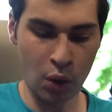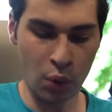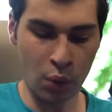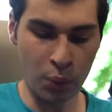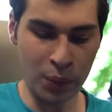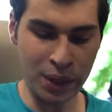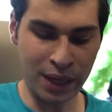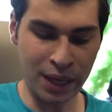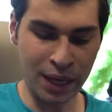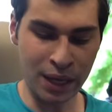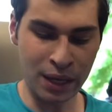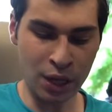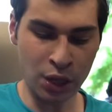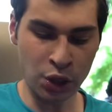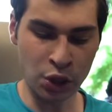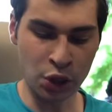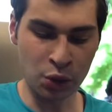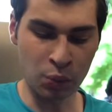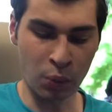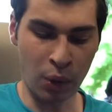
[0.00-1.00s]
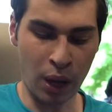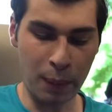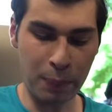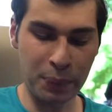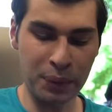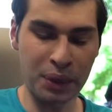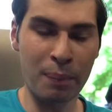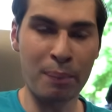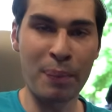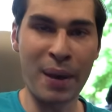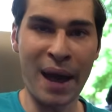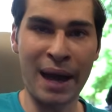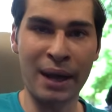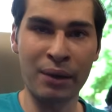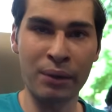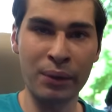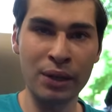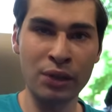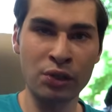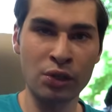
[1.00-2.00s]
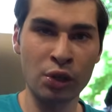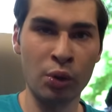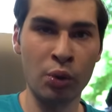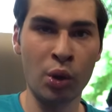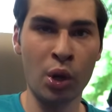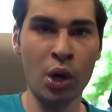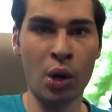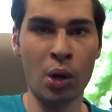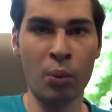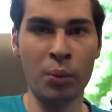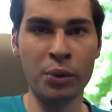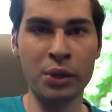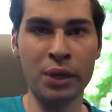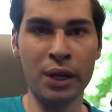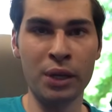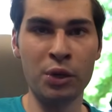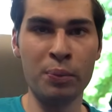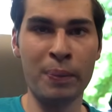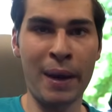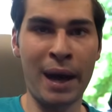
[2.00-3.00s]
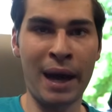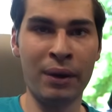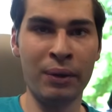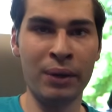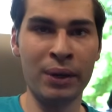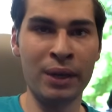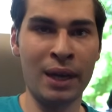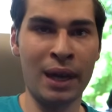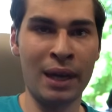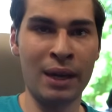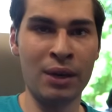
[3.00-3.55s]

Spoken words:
We can swap the battery. So when you get a new battery in